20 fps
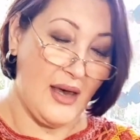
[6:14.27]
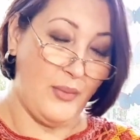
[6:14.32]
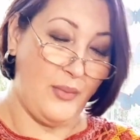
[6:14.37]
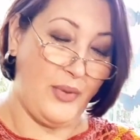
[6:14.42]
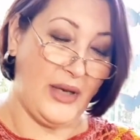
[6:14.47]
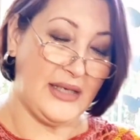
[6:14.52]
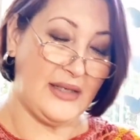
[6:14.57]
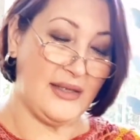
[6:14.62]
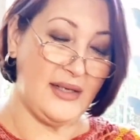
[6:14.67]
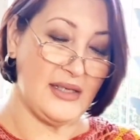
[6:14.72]

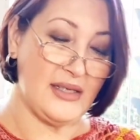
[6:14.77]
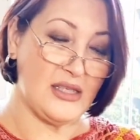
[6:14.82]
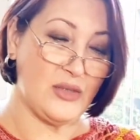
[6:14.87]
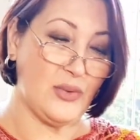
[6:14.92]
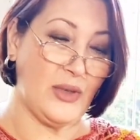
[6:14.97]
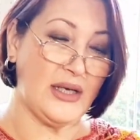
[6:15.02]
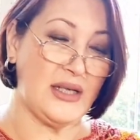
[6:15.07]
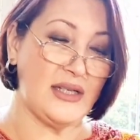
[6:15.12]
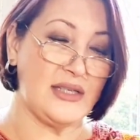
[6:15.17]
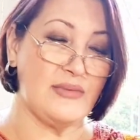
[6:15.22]
But this
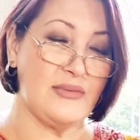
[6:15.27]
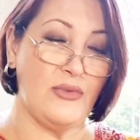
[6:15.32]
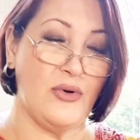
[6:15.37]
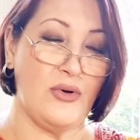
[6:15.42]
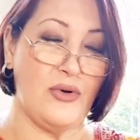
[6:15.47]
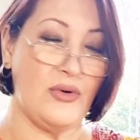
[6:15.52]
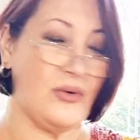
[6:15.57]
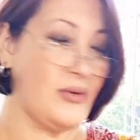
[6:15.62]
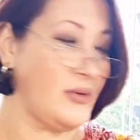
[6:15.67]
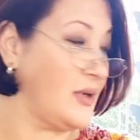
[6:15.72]
one is
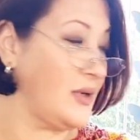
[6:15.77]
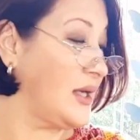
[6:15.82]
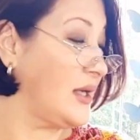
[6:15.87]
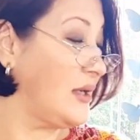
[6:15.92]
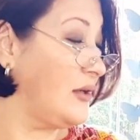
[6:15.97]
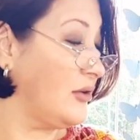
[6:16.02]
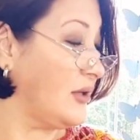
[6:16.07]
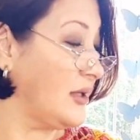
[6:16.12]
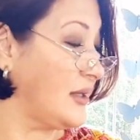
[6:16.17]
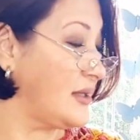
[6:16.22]
more,
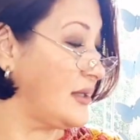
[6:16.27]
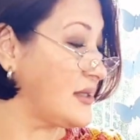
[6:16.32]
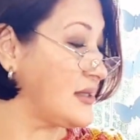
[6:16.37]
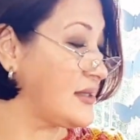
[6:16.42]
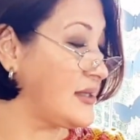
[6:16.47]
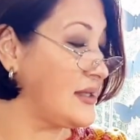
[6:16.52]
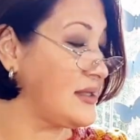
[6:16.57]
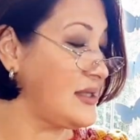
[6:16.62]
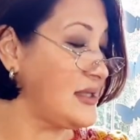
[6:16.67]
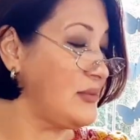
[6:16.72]
look at this.
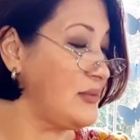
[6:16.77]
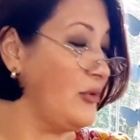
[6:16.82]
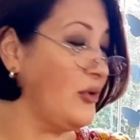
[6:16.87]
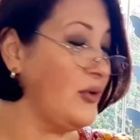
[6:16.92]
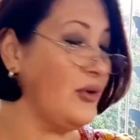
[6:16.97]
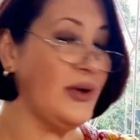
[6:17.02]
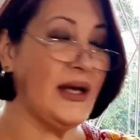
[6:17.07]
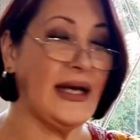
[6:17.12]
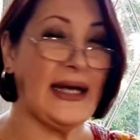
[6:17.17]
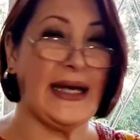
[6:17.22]
This is
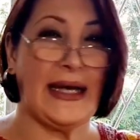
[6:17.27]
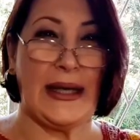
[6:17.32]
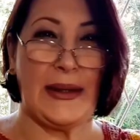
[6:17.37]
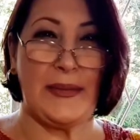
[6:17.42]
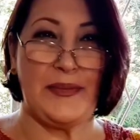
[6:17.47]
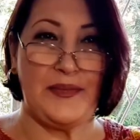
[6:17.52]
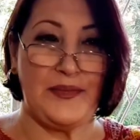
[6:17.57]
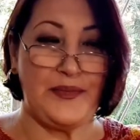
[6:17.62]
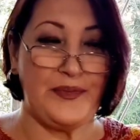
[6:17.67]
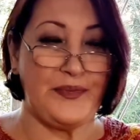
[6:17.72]
more,
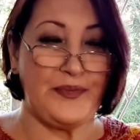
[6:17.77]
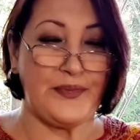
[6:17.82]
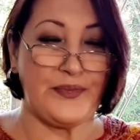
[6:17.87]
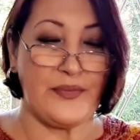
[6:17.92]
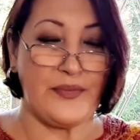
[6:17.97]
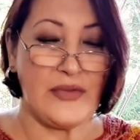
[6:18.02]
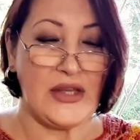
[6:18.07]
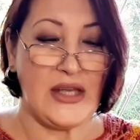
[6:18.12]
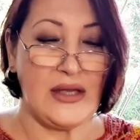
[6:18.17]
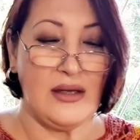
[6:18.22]

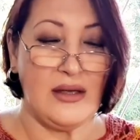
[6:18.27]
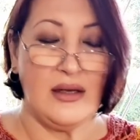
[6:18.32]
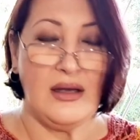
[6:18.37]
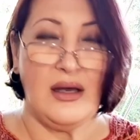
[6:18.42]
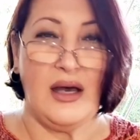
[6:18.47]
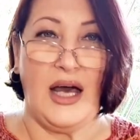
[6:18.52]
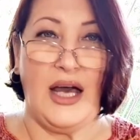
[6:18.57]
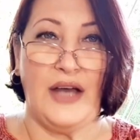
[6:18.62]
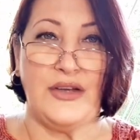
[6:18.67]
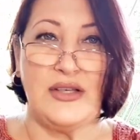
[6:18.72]

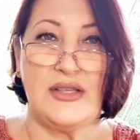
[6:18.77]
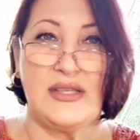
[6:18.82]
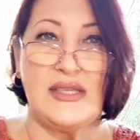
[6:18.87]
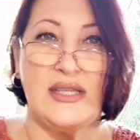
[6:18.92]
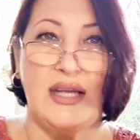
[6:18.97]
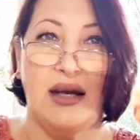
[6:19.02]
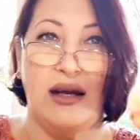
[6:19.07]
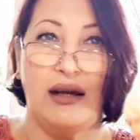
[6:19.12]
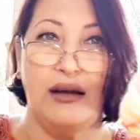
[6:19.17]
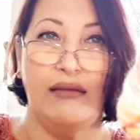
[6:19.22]
how do you
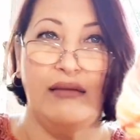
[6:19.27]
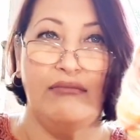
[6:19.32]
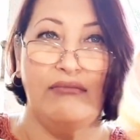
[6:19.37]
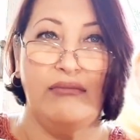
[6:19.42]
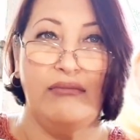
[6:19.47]
say?